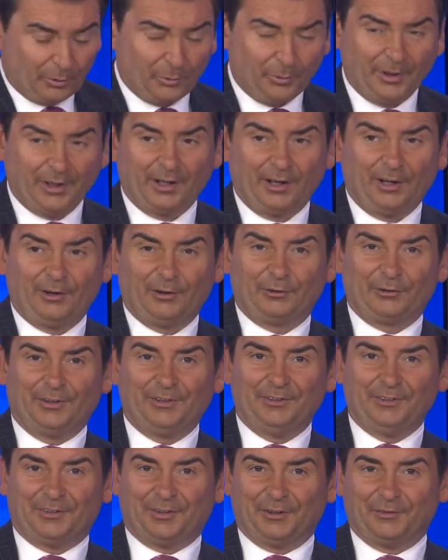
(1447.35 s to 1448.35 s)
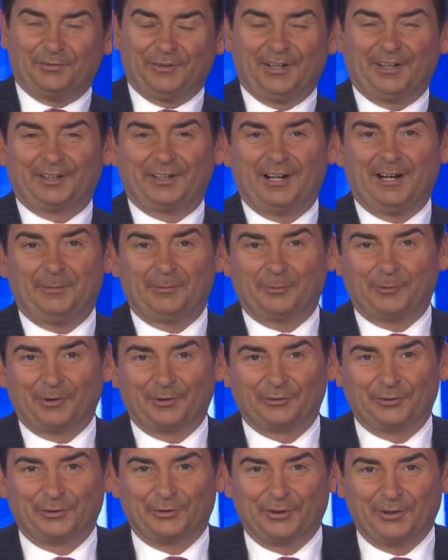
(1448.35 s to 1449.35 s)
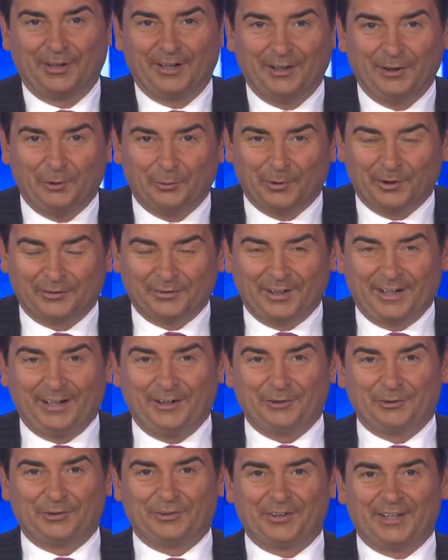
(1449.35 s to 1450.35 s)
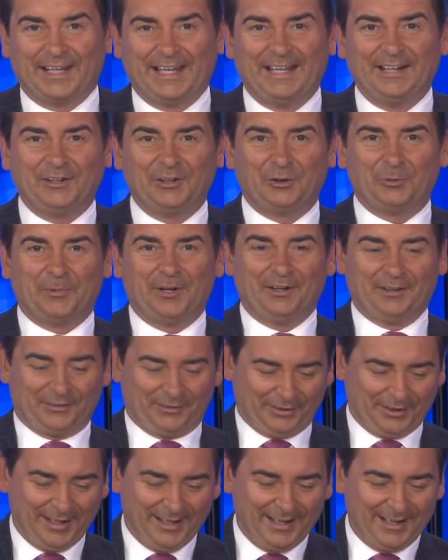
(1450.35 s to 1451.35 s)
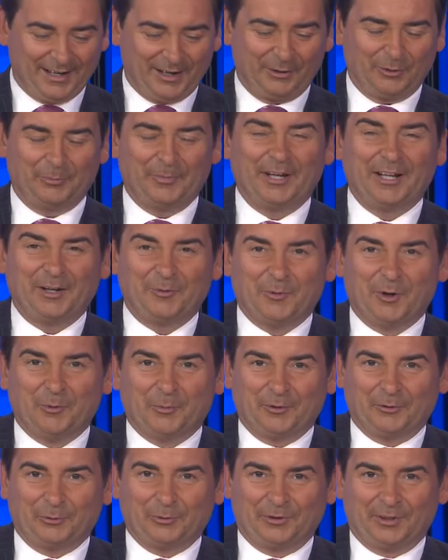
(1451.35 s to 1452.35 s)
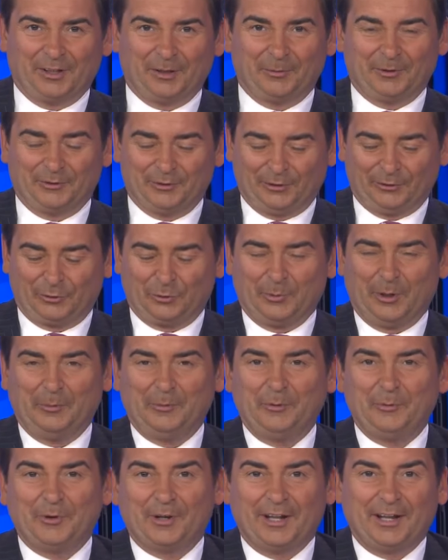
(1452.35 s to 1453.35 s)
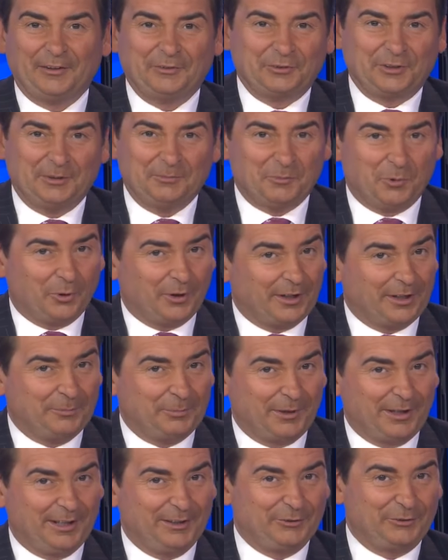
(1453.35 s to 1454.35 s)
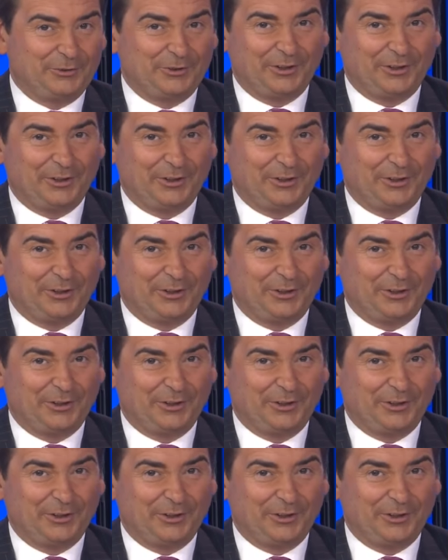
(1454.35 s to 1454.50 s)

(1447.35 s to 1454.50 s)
Ray Larson, the Fayette Commonwealth's attorney who retires at the end of the month. Our remaining moments with him. In just a moment, we'll ask him what he plans to